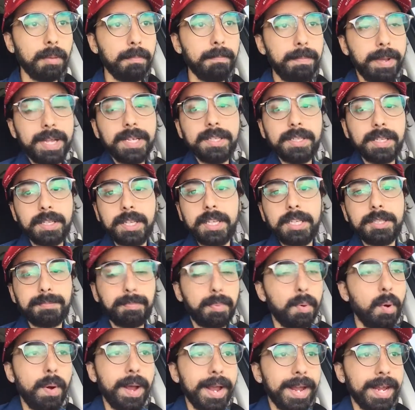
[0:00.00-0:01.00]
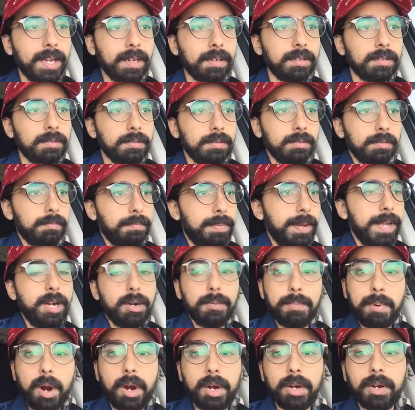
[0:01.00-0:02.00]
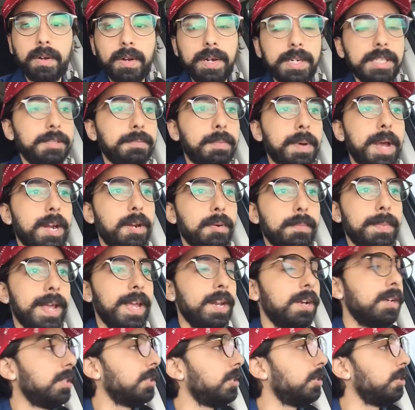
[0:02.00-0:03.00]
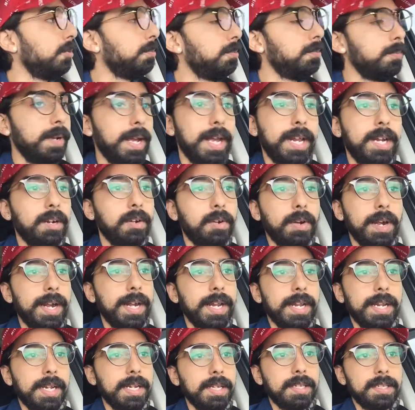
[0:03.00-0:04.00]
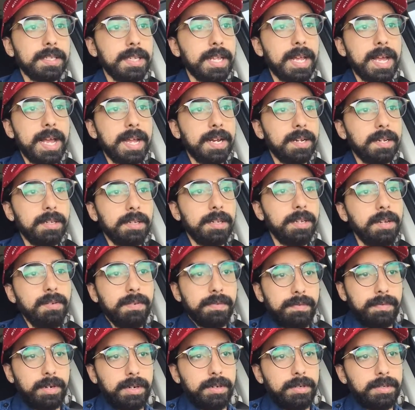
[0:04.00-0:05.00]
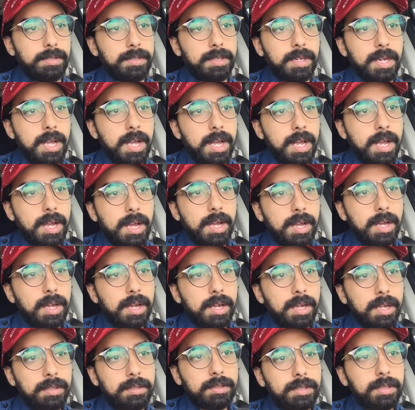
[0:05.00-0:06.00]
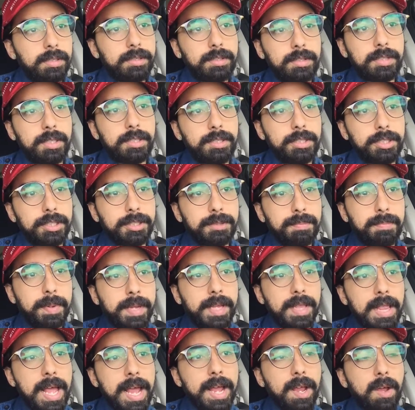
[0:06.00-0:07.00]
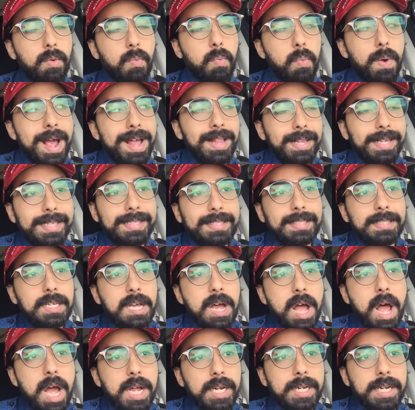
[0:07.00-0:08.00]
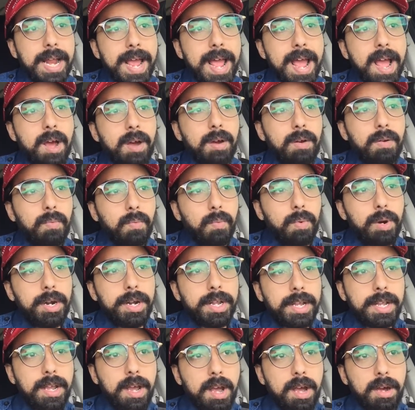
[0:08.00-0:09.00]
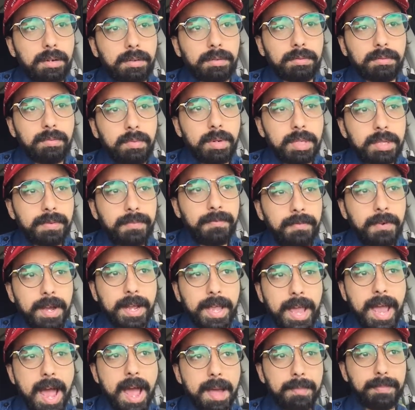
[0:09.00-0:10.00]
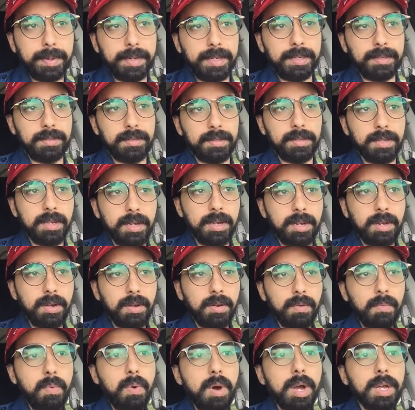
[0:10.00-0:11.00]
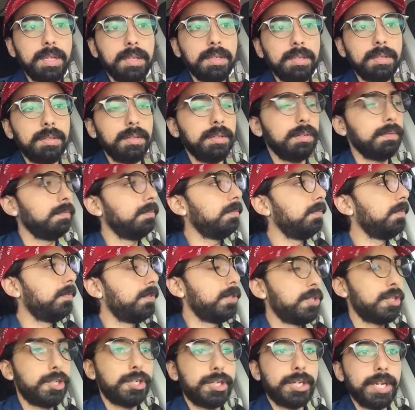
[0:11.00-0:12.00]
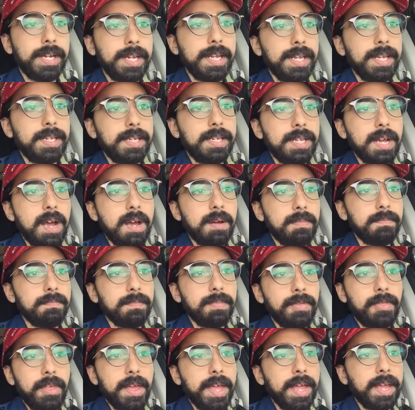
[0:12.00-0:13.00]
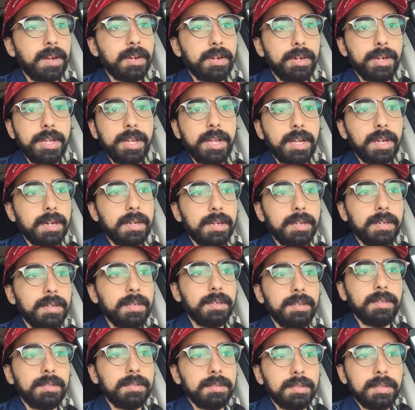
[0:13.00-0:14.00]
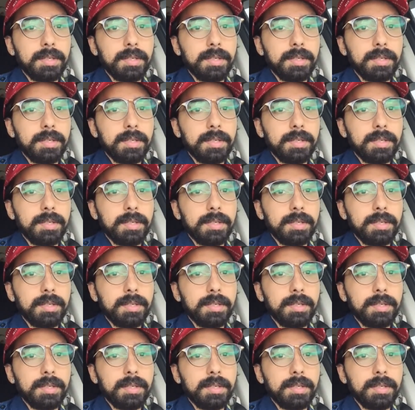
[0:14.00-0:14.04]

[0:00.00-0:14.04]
because at this point Peter Parker and Spider Man are too integrated into that universe. To, to just be like, well, he's gone now. Where'd he go? What the fuck happened? What shitty, dumb thing are you gonna